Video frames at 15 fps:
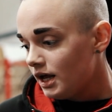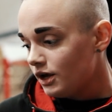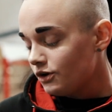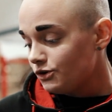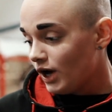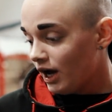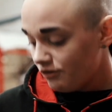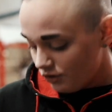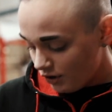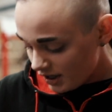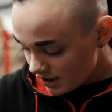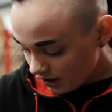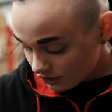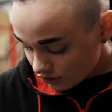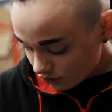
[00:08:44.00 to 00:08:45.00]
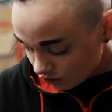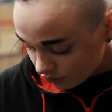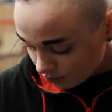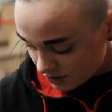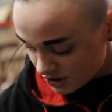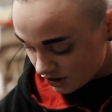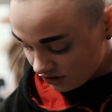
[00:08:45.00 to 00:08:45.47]
You have your adductors,
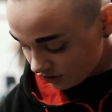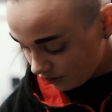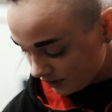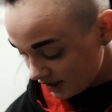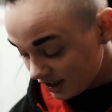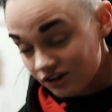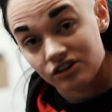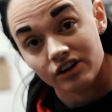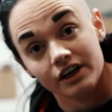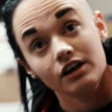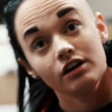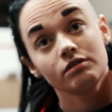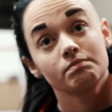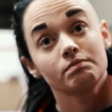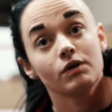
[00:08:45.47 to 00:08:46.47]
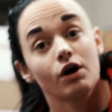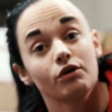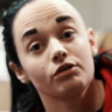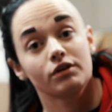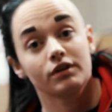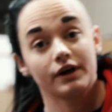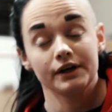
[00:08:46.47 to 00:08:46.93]
which is on the inside of
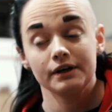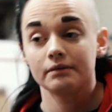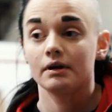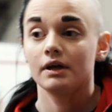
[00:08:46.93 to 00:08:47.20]
your thigh.